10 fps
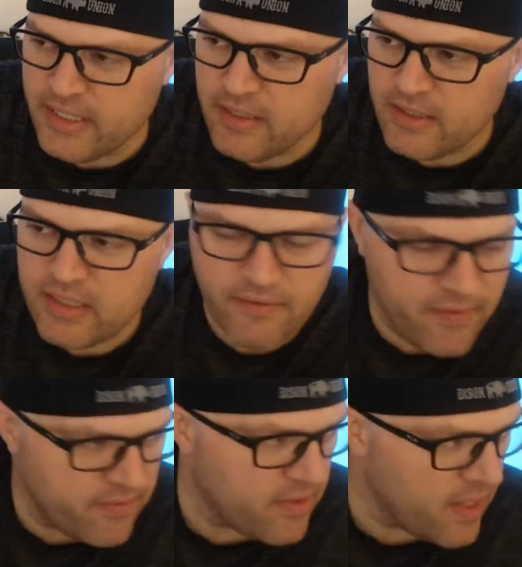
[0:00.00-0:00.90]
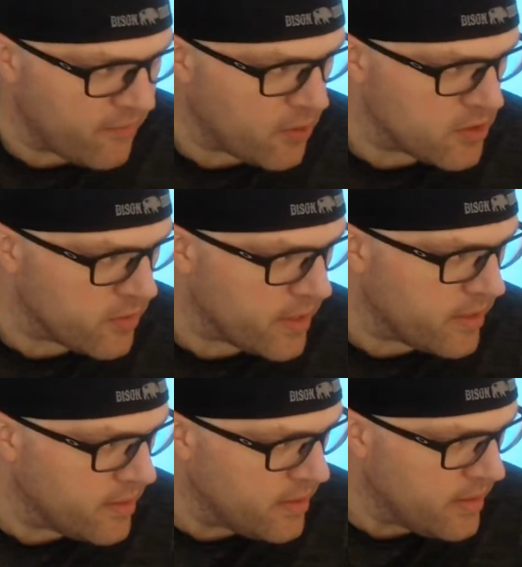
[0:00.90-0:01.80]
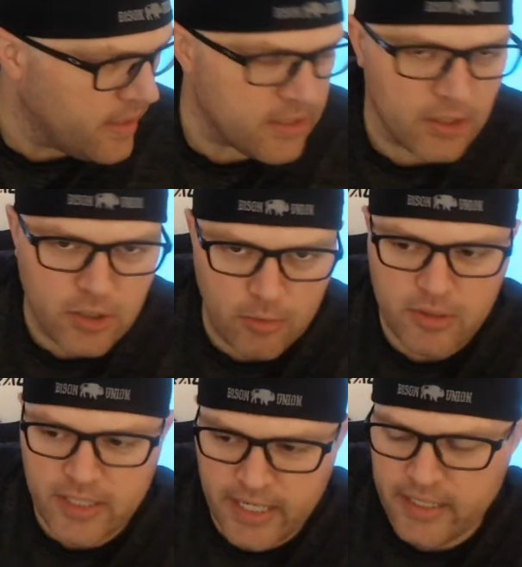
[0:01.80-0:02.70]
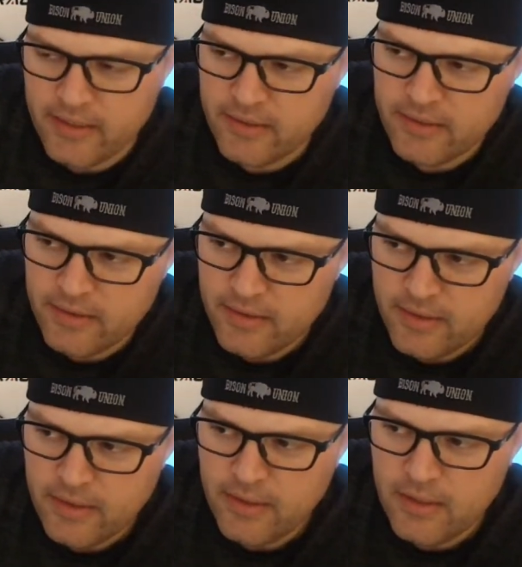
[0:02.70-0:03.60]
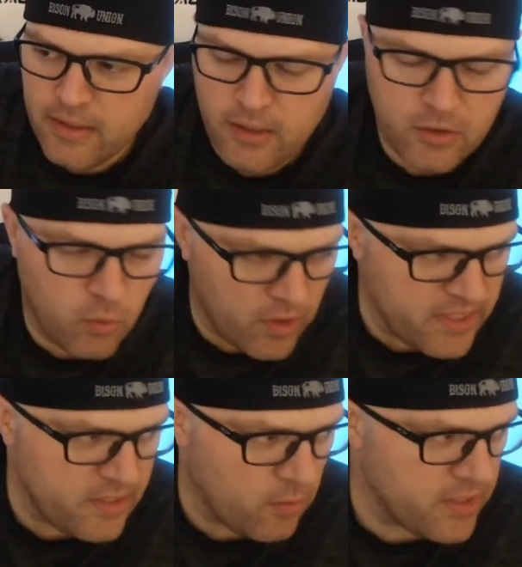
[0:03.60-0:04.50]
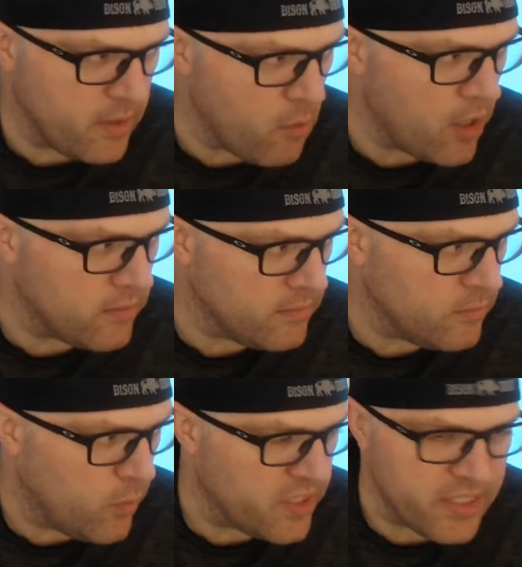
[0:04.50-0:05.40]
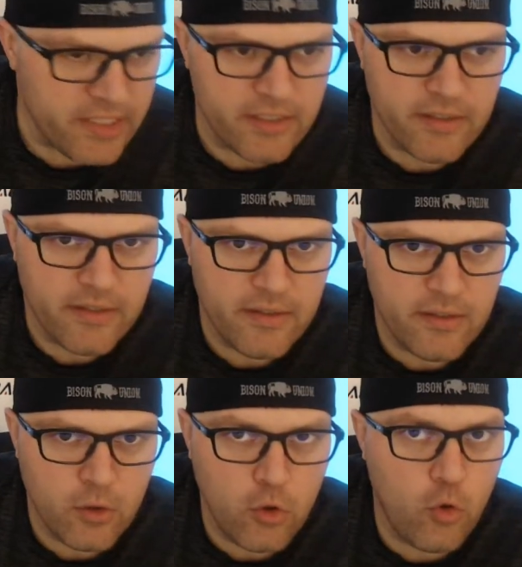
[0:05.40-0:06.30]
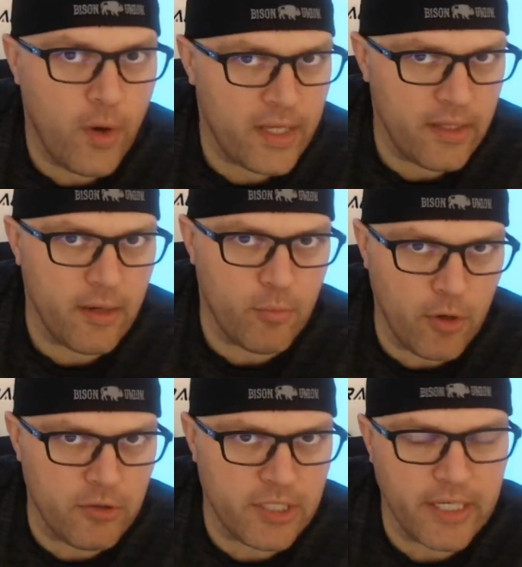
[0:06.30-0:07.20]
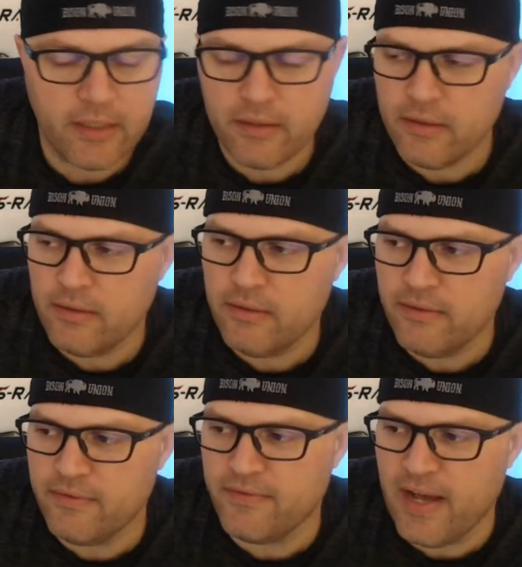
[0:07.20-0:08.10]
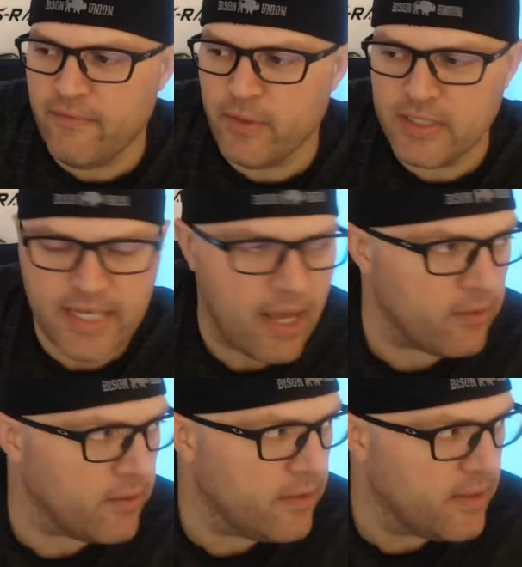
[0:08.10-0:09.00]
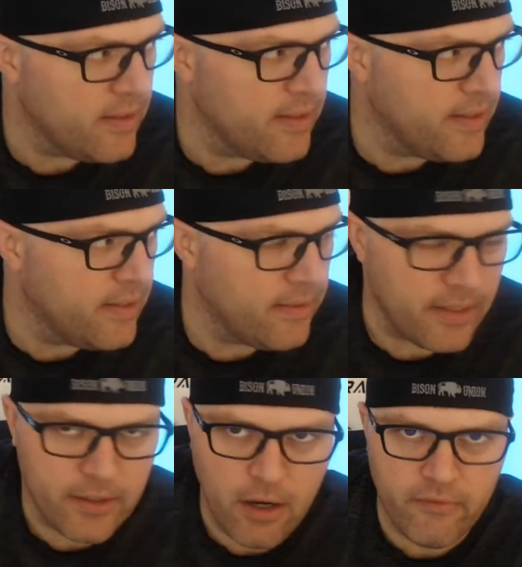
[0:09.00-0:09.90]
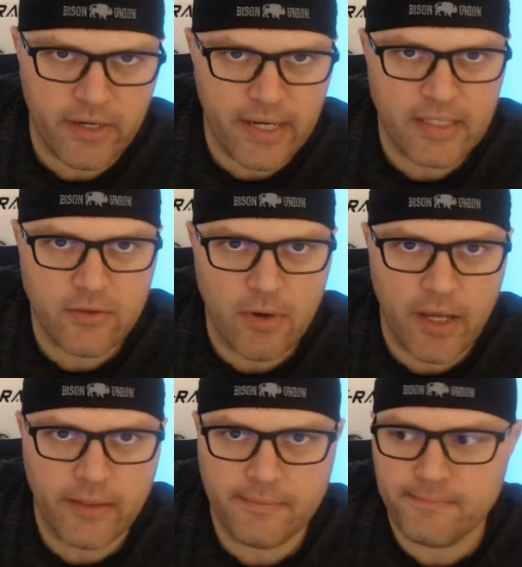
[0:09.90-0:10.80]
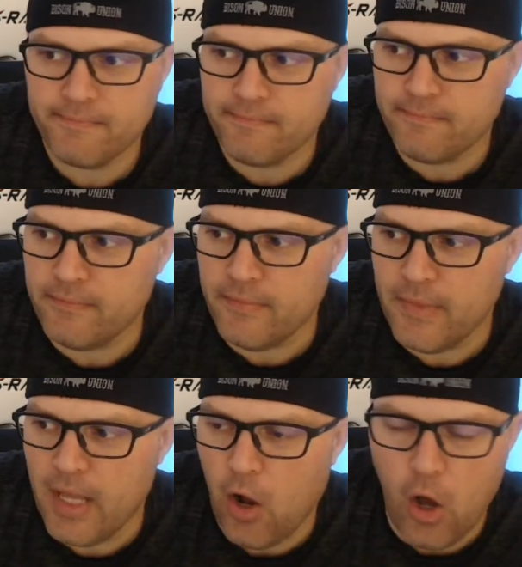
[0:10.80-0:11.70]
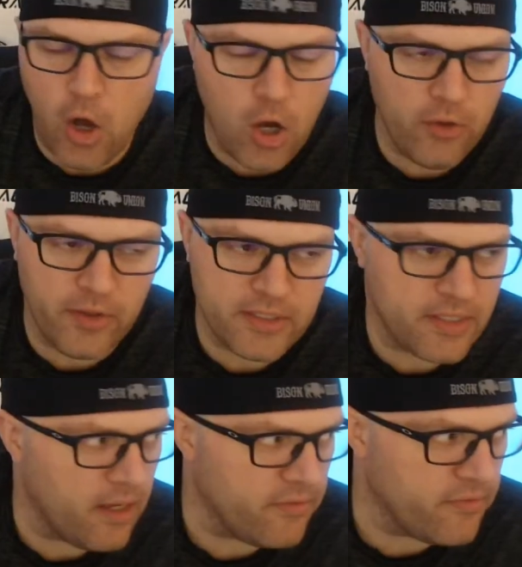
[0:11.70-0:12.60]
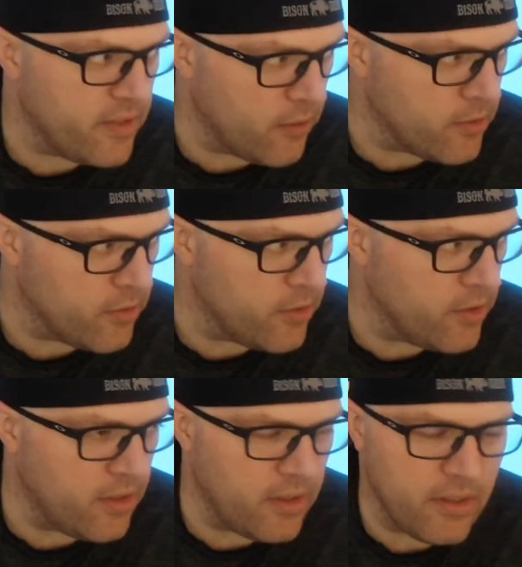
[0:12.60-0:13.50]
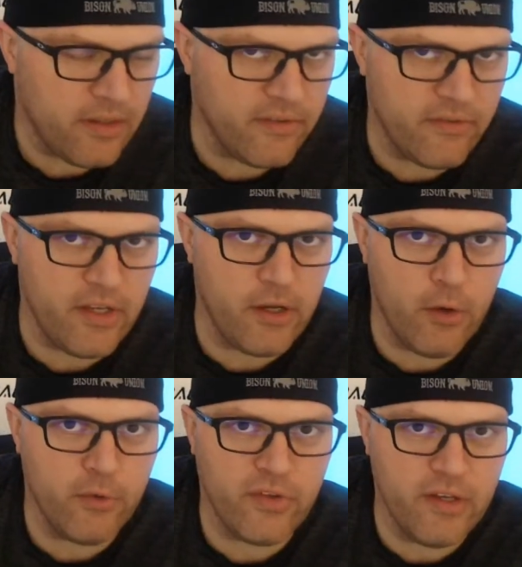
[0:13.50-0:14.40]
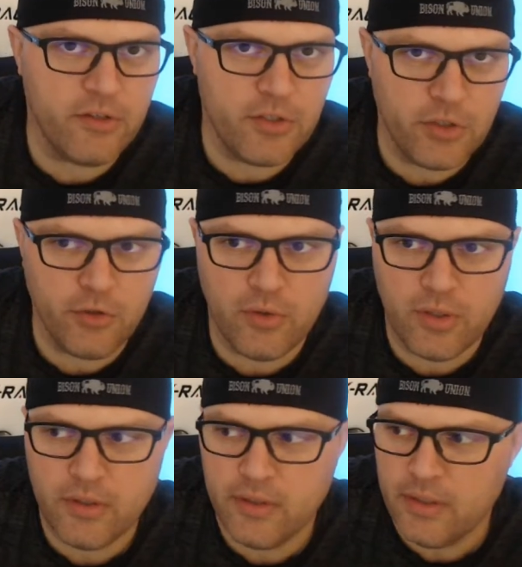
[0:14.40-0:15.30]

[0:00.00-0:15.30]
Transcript: is because the 50th anniversary is October 2nd, 2021, which is quickly approaching, 5 months out. Then COVID hits, right? And all this stuff, Disney goes into